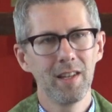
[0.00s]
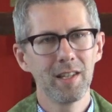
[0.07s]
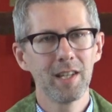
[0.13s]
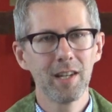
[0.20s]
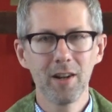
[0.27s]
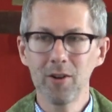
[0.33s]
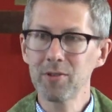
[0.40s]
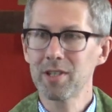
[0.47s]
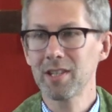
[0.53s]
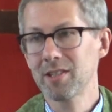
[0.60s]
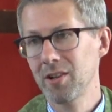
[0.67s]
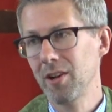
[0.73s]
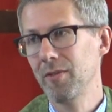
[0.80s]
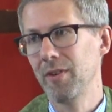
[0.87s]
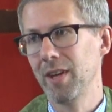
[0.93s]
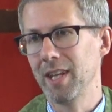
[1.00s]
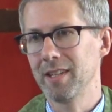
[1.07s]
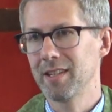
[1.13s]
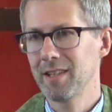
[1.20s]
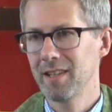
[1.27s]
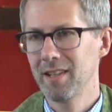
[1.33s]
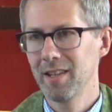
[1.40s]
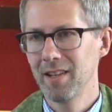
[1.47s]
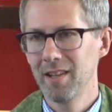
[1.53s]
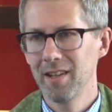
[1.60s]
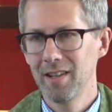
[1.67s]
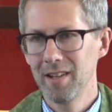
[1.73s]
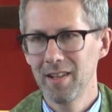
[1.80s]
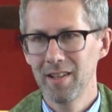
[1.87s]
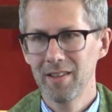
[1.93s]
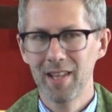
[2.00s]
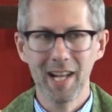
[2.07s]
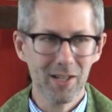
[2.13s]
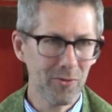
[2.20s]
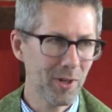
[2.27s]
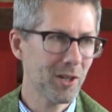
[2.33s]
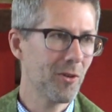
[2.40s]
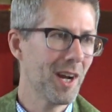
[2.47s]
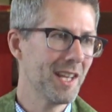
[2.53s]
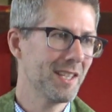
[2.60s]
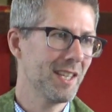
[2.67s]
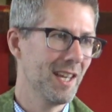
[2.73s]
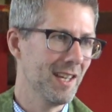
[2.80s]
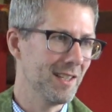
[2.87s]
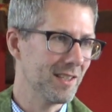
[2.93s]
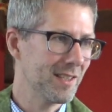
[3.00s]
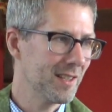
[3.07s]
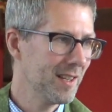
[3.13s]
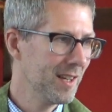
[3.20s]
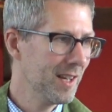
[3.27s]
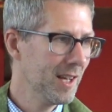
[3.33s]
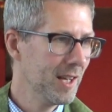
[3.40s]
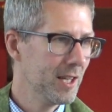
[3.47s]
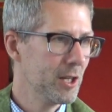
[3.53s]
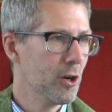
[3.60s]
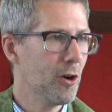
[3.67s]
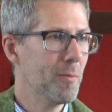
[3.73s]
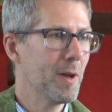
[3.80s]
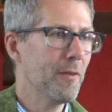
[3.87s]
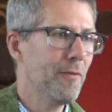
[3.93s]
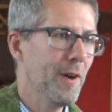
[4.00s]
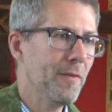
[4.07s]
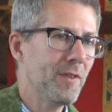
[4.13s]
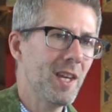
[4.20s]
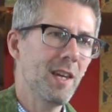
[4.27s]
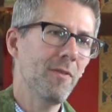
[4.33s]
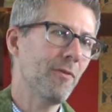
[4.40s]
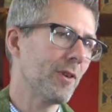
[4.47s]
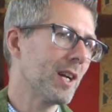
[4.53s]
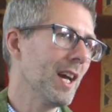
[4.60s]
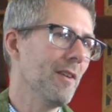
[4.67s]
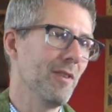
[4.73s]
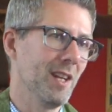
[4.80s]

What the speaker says: You don't deserve it. That's what grace is. You owe me 50, forgive